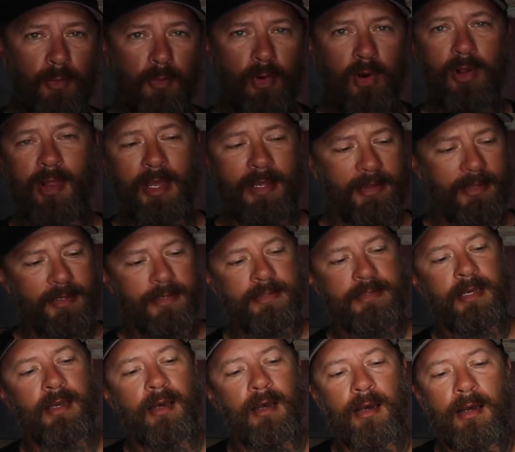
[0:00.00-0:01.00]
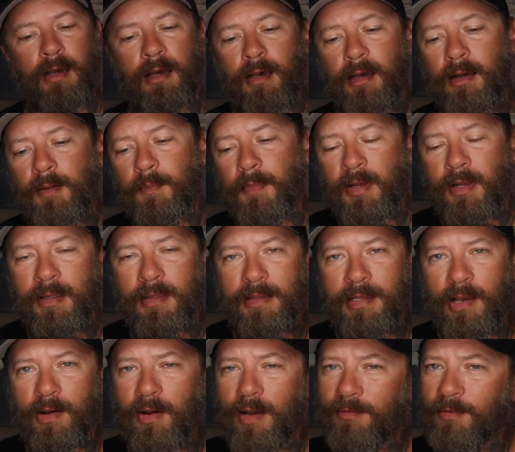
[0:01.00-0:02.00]
more like this. Now
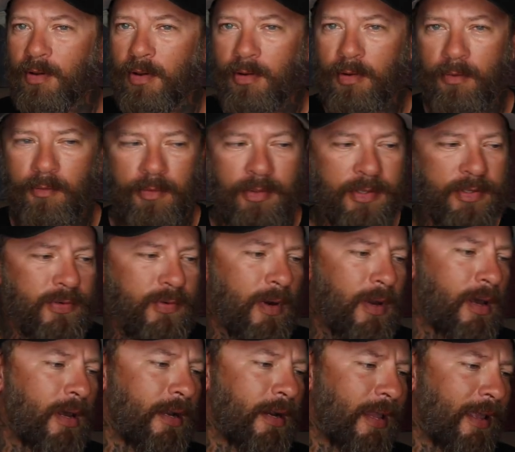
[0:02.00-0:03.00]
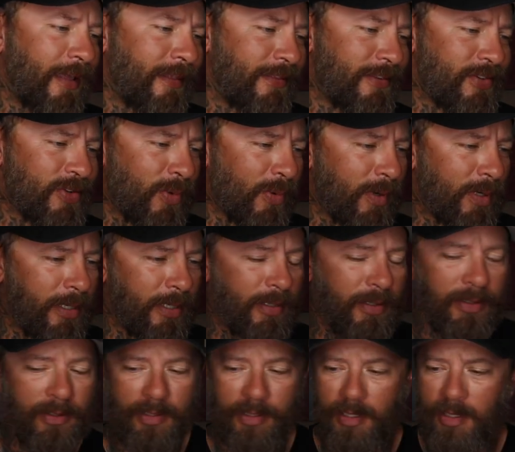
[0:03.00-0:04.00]
I've gone over this rod and this
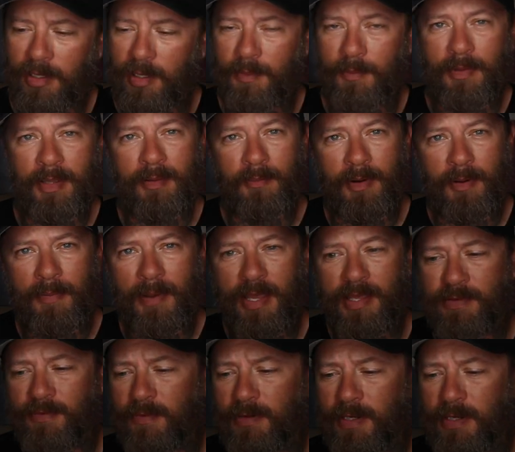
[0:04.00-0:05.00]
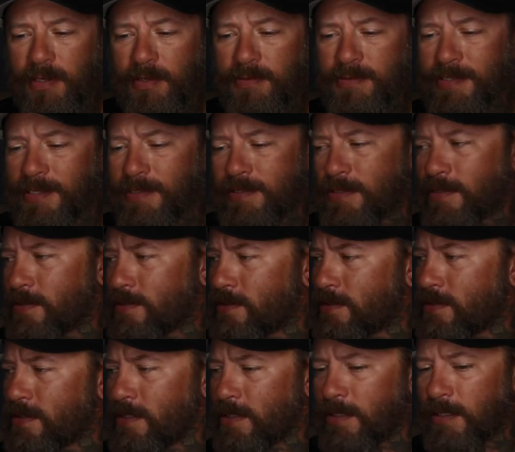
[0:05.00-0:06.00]
reel in my past videos. This
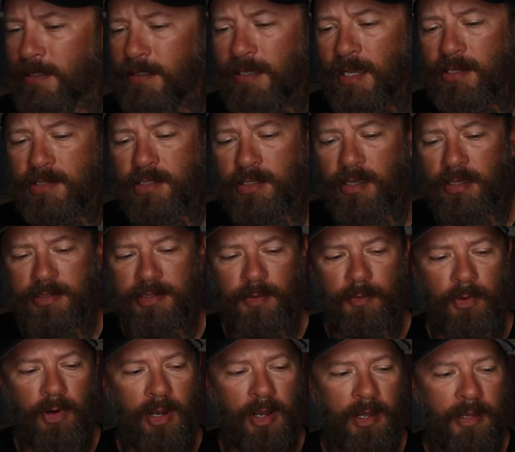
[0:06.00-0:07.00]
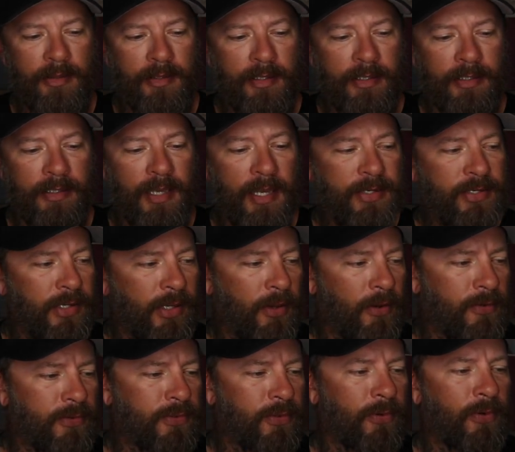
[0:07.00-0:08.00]
is the Cajun Custom Rod, the Cajun
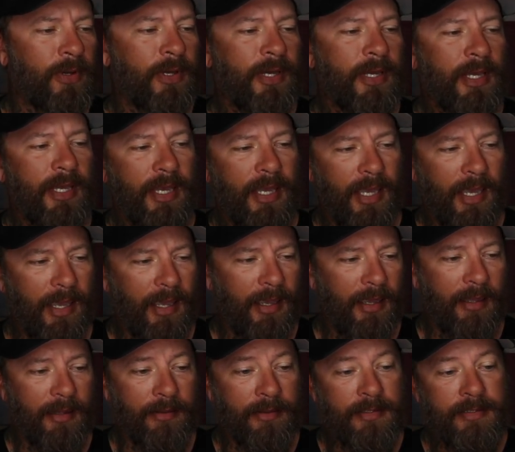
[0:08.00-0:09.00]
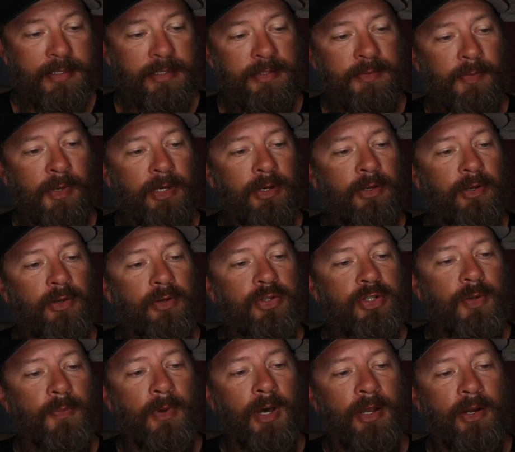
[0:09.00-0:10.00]
Coastal, and this is my new
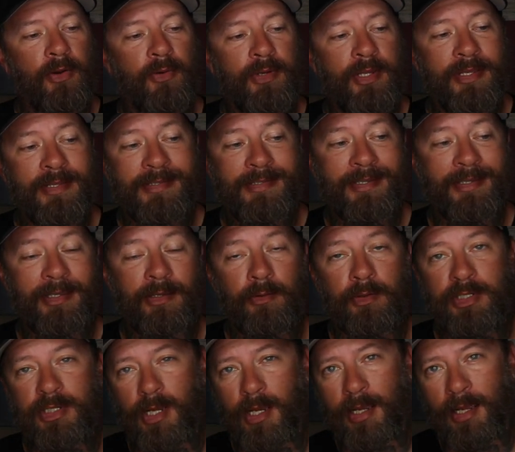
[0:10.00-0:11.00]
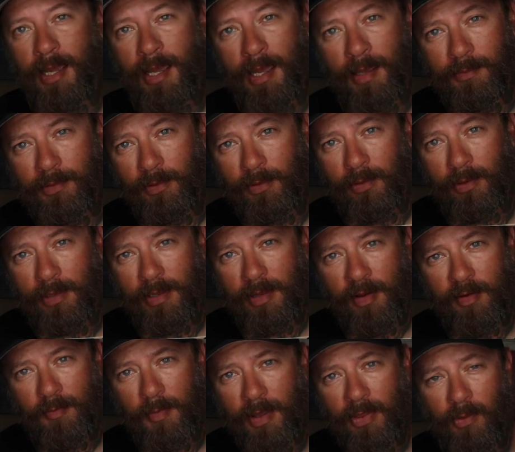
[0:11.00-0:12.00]
Shimano DC, which I absolutely
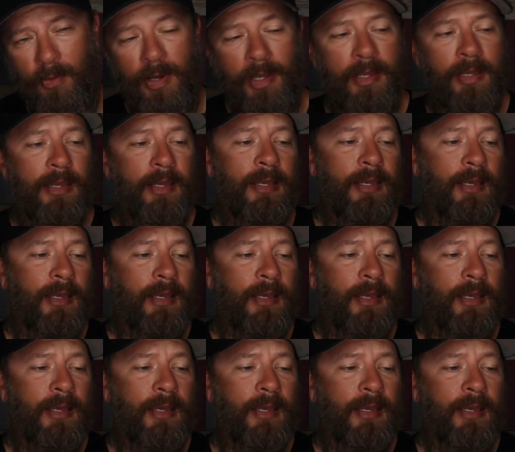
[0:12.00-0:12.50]
love, by the way.